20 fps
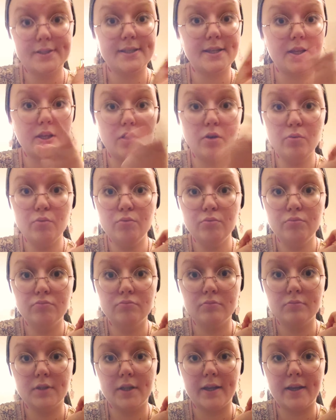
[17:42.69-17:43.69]
see you
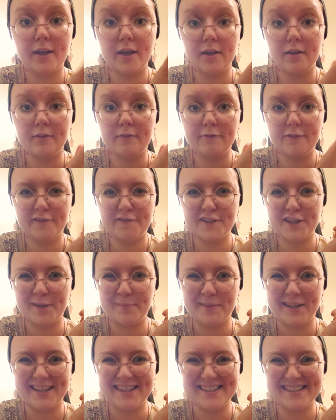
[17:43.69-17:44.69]
in 15
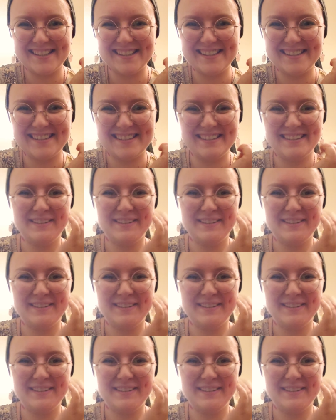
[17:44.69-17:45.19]
minutes.